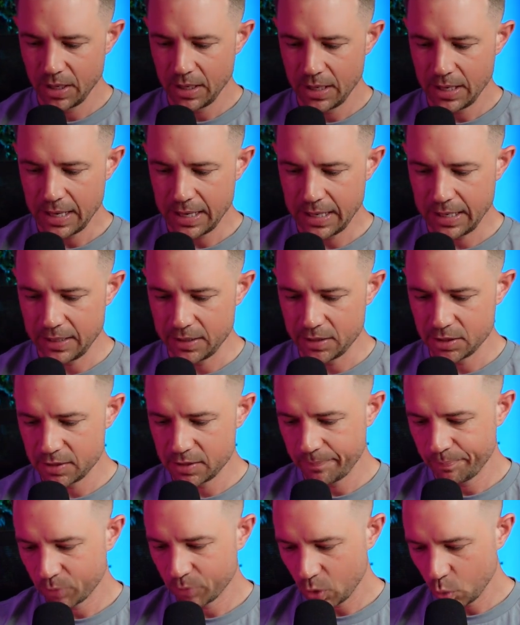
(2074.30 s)
And
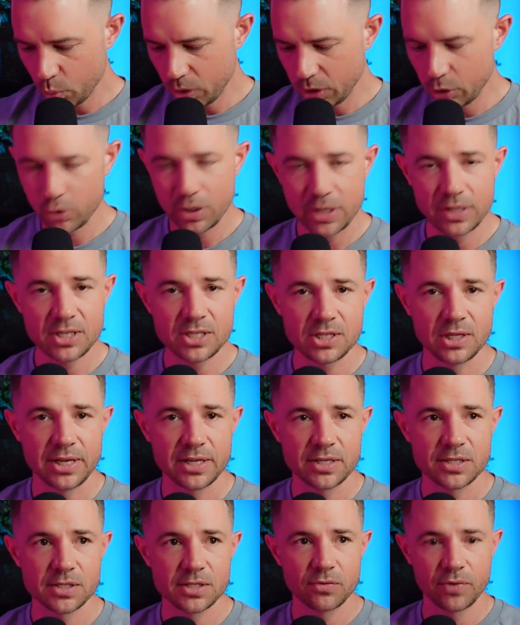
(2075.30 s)
we look at this
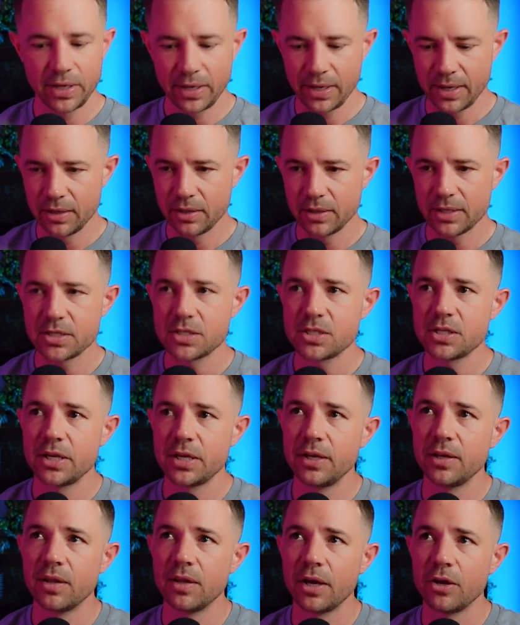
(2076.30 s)
list, right? And let's say
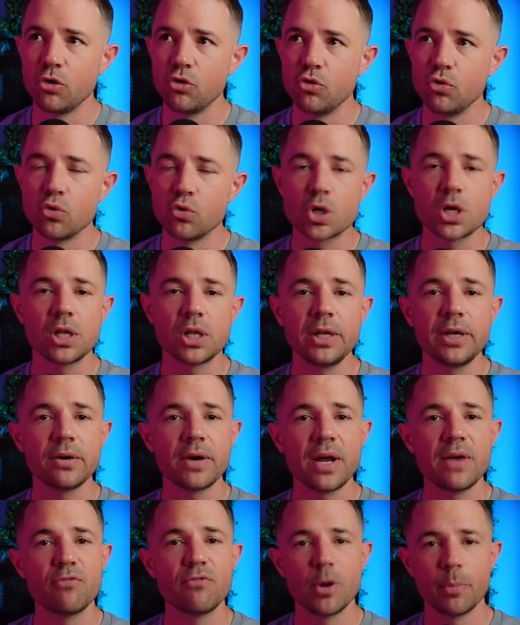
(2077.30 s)
that you clear
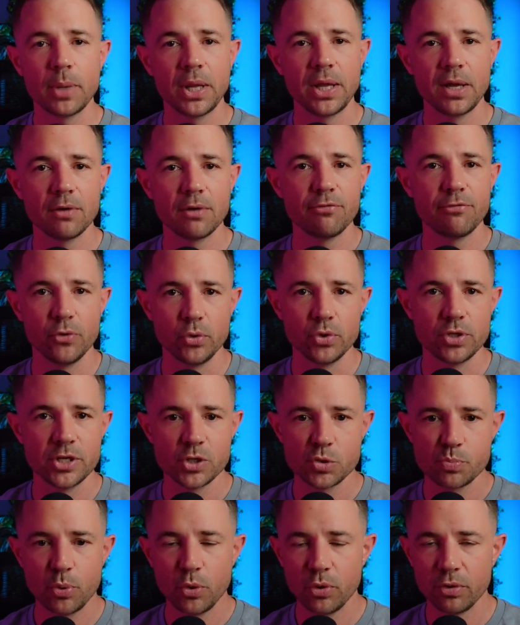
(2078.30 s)
every plate of food that's
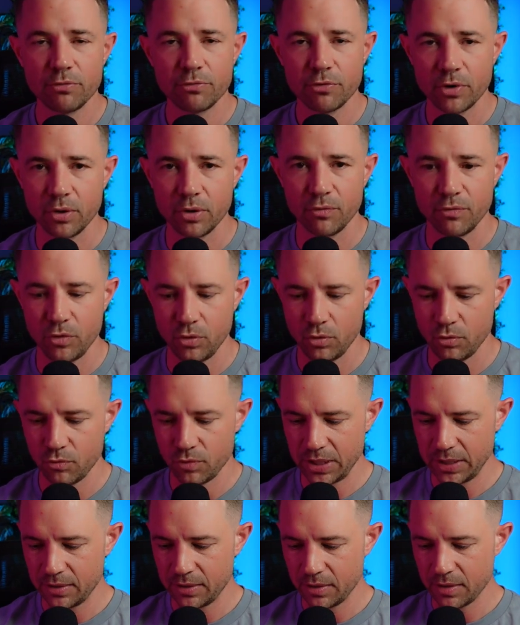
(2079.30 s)
put in front of you,
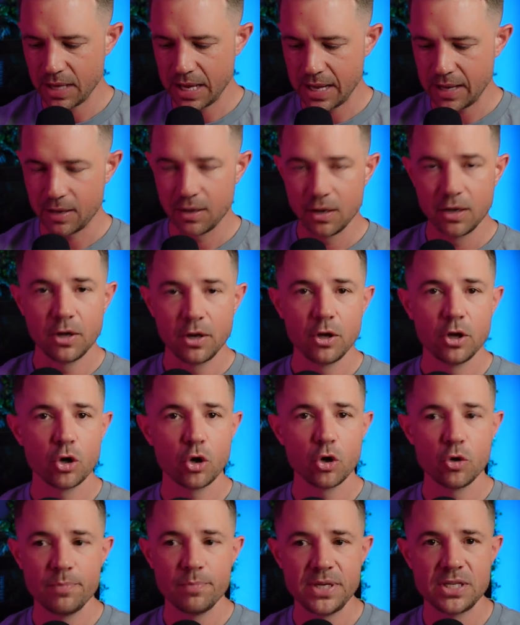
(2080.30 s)
right? That
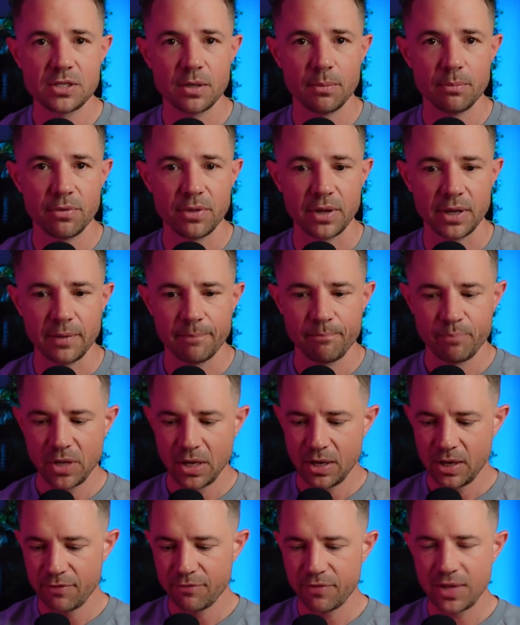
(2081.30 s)
could be something.
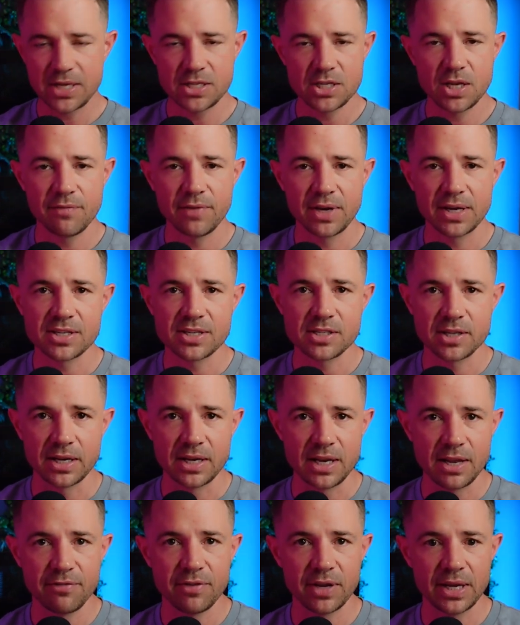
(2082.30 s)
If that's having a
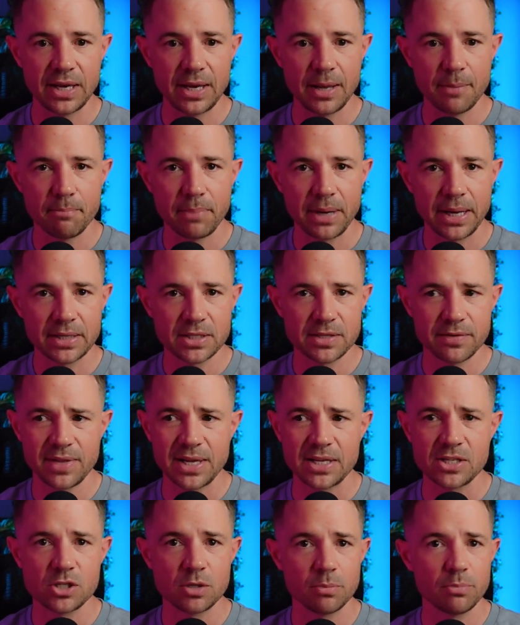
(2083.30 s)
significant impact, if
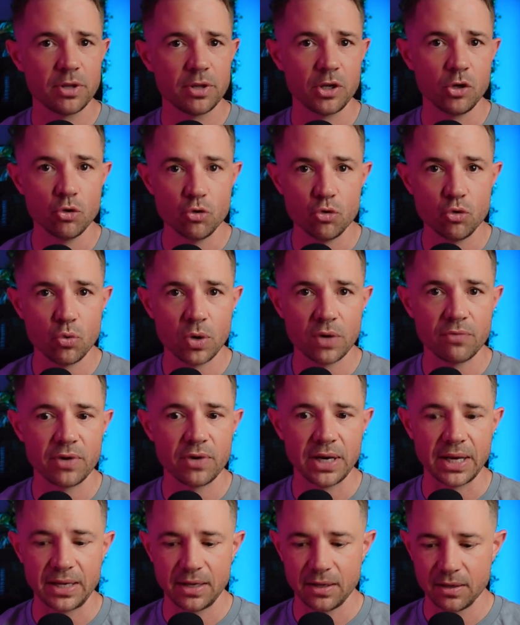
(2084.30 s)
that's something you do every
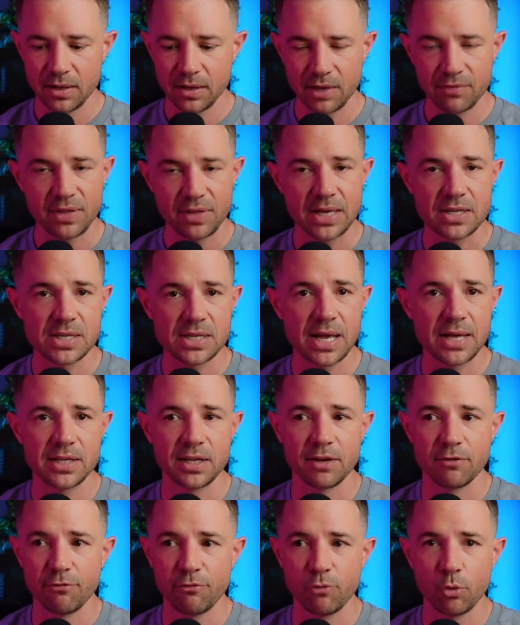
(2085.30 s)
night, if that's adding
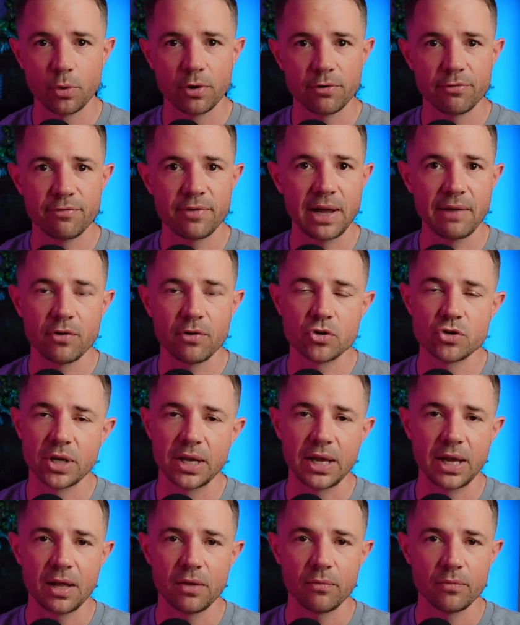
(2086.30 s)
400 or 500
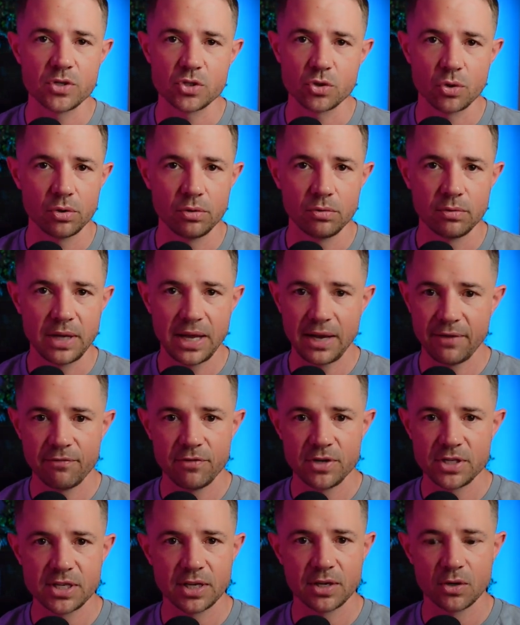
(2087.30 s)
calories on every
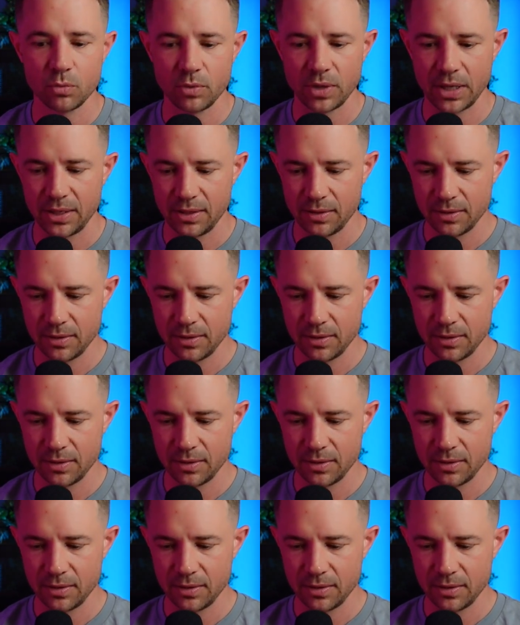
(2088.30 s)
single night,